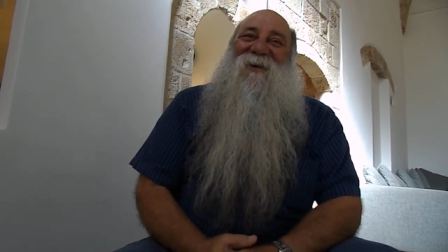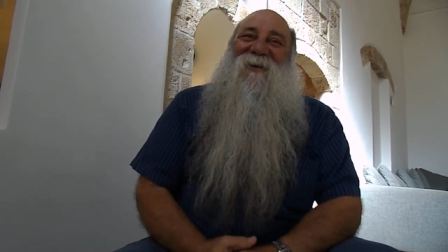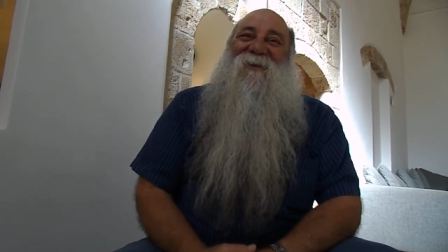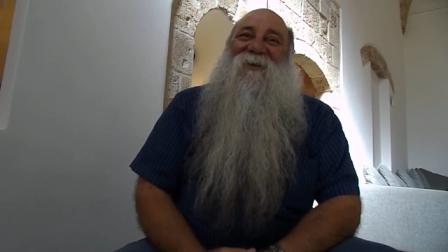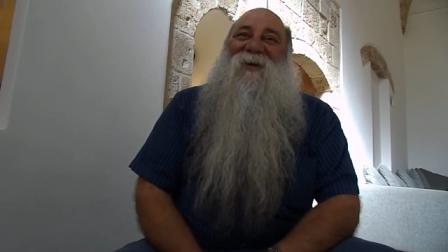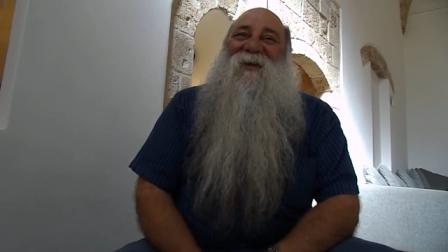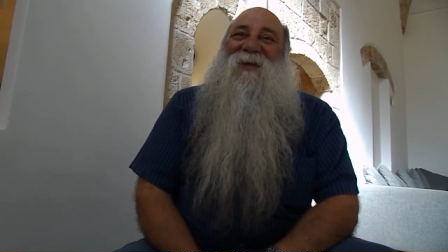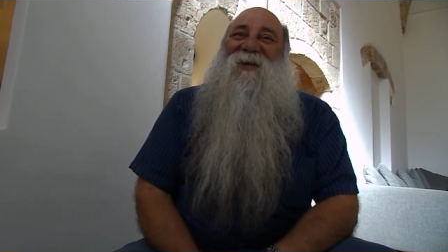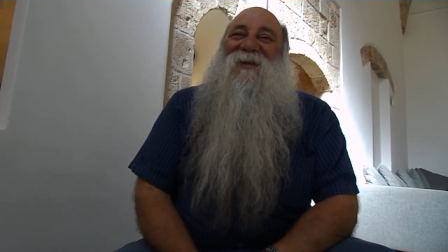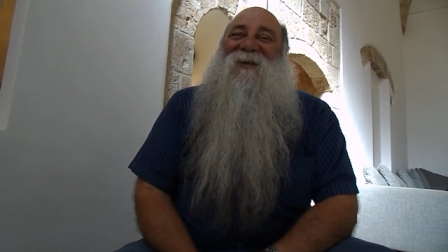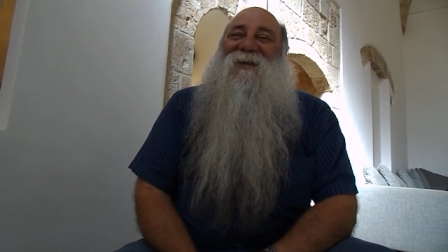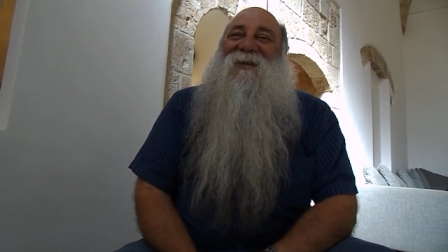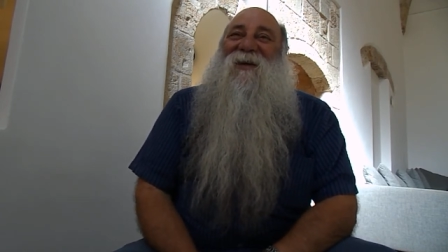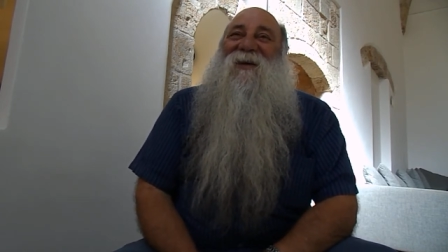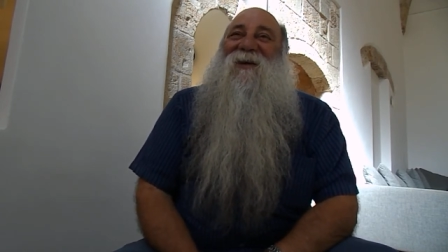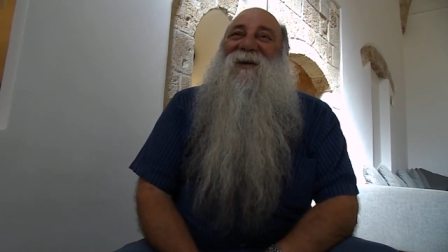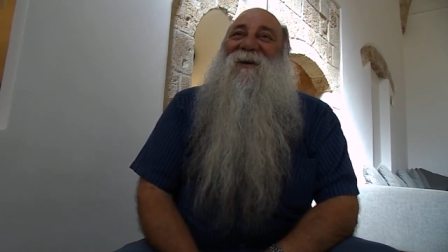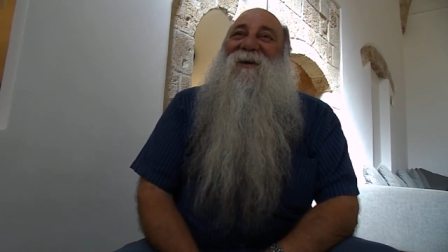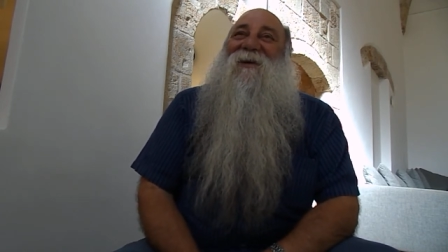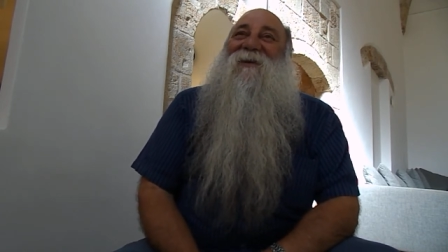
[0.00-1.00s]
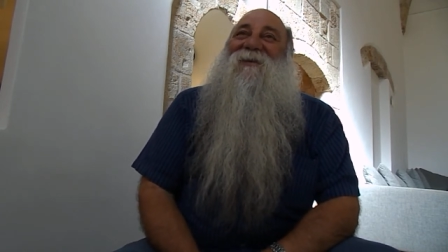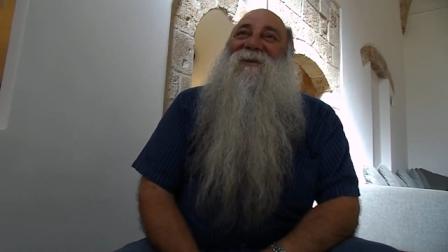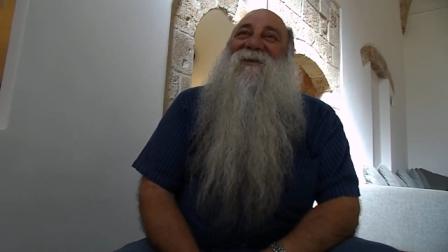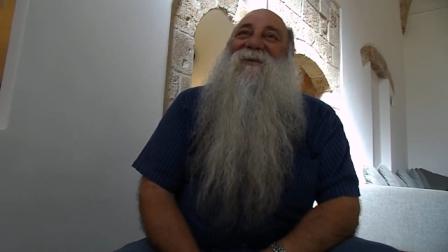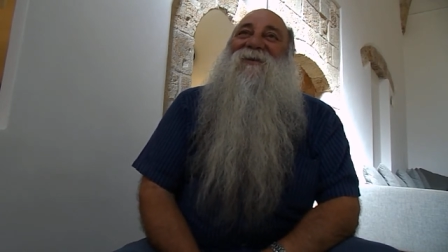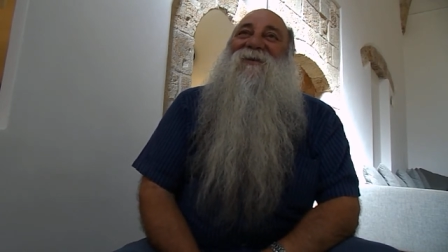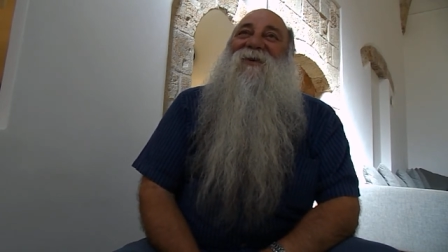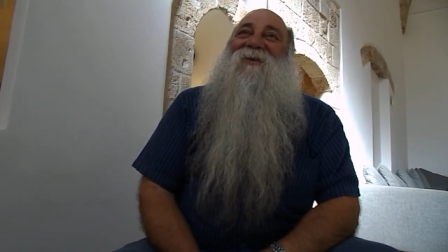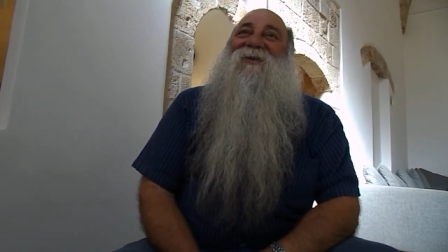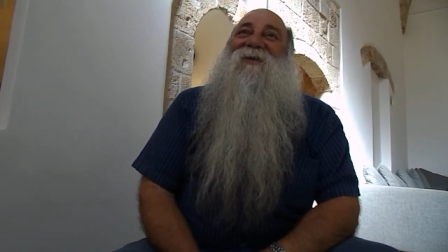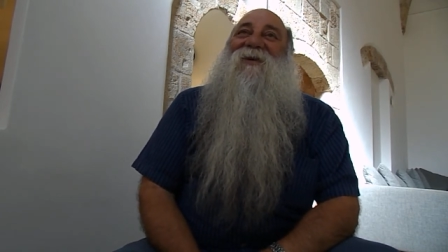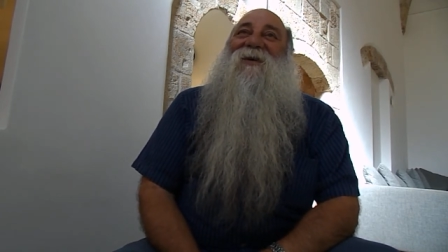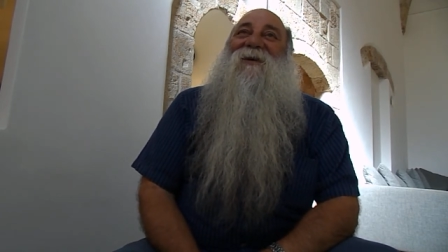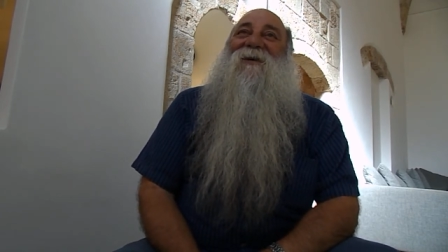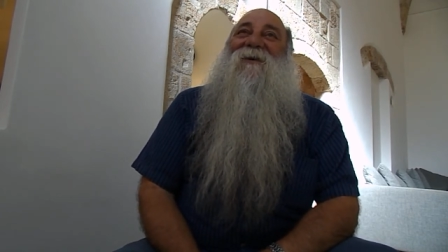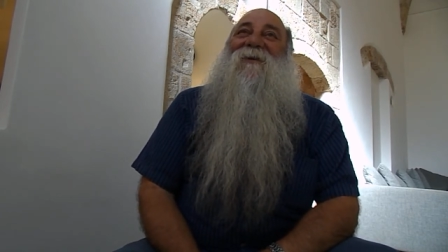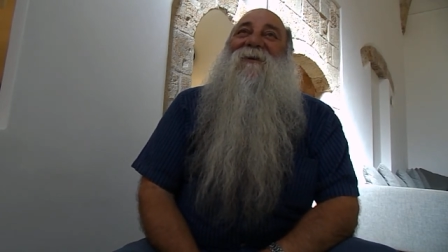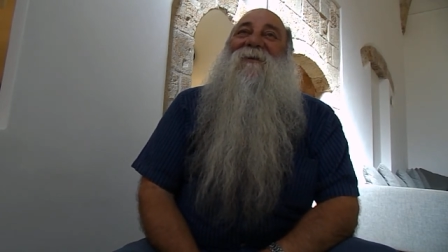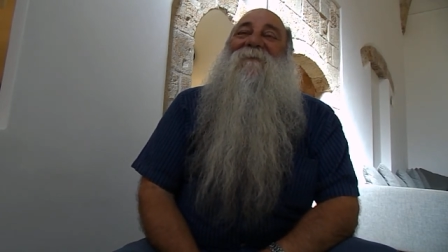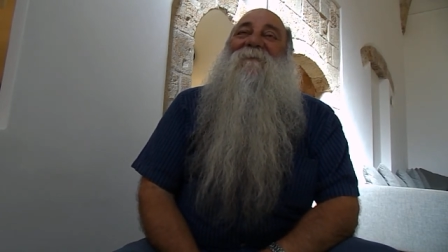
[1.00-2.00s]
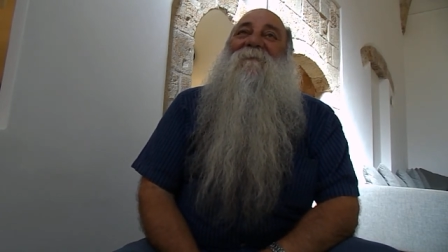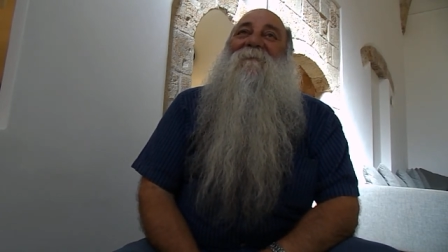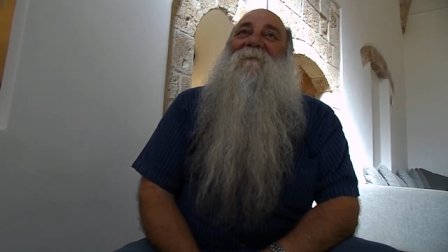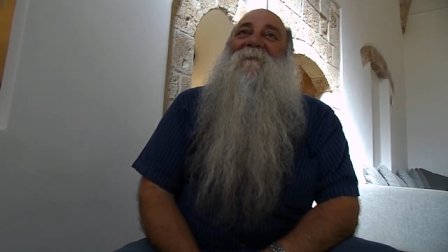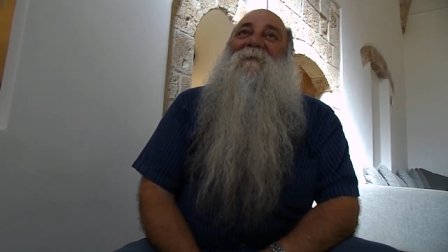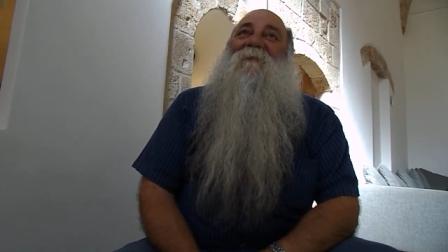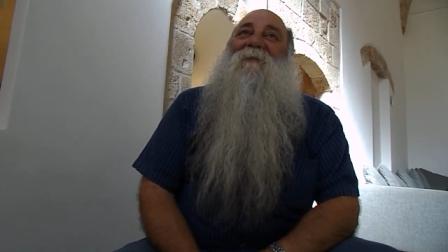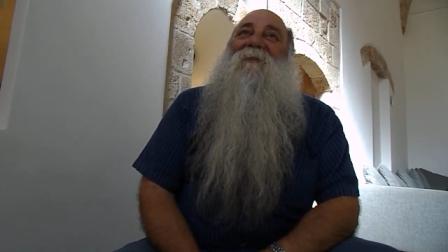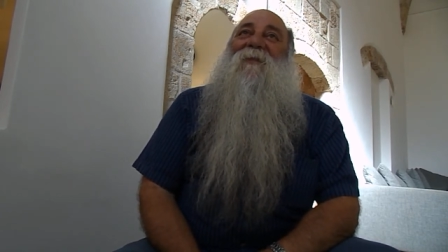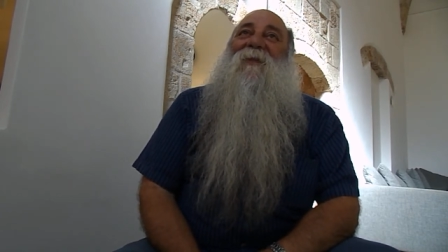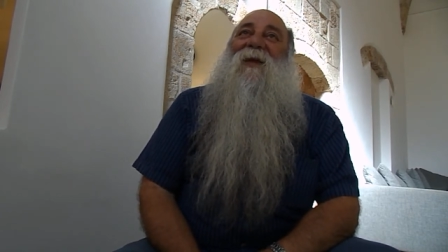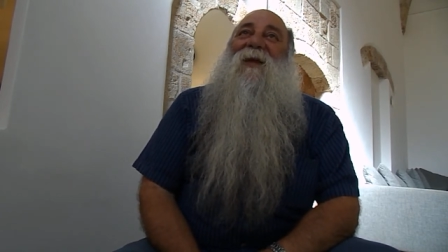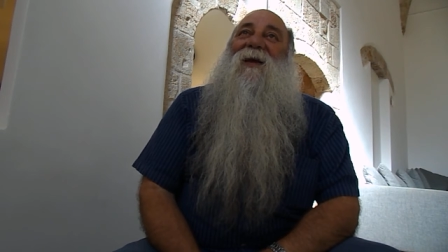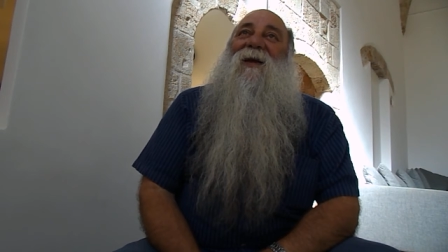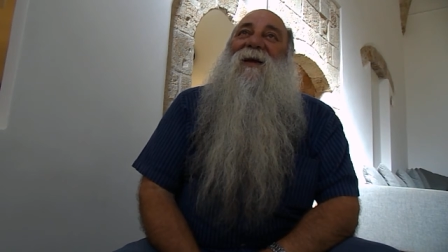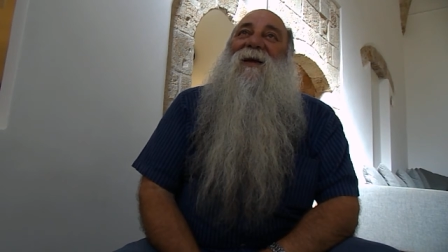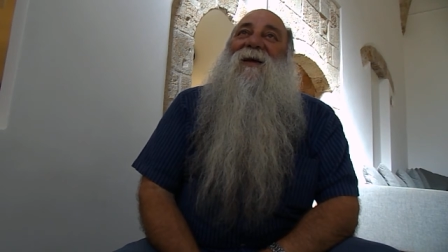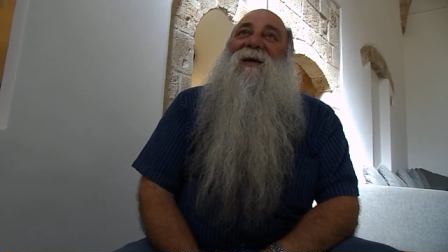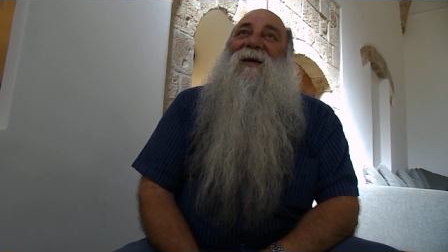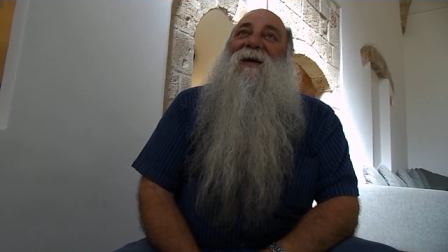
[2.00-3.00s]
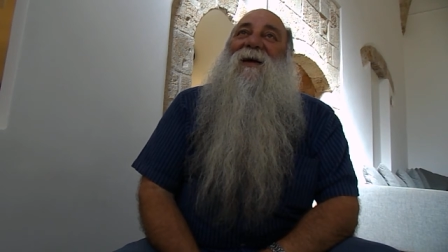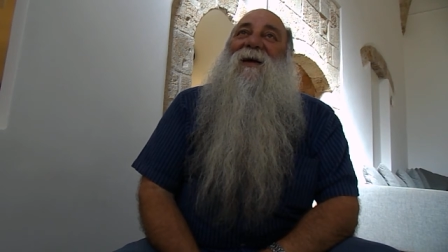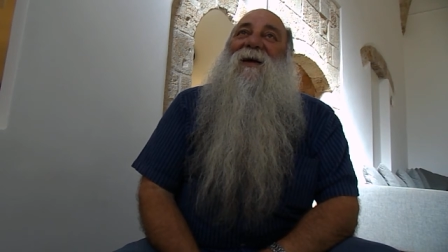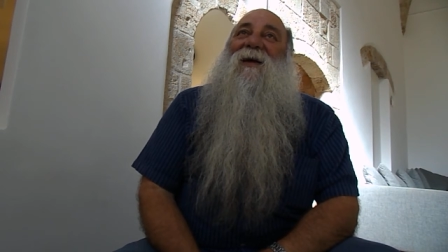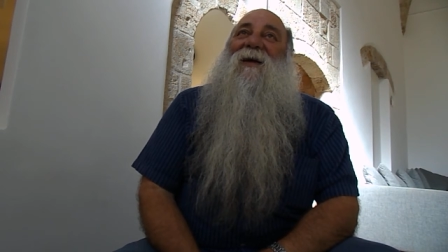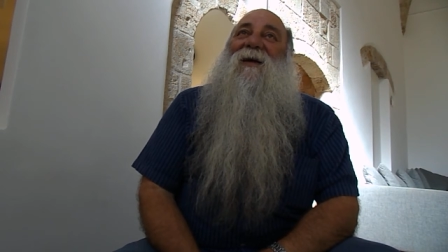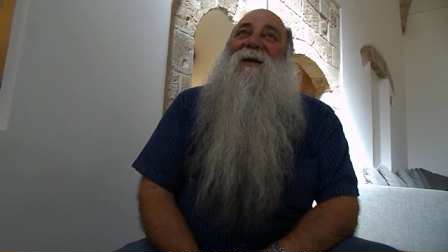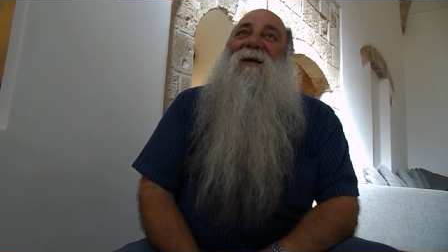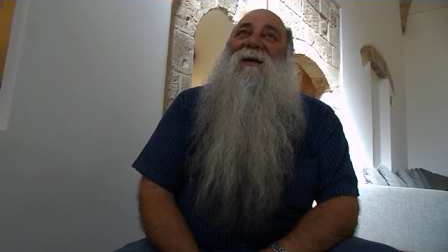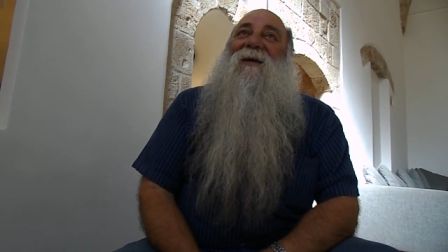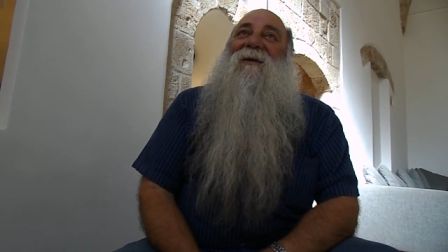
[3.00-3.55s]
so it is, uh, it is not, um, uh,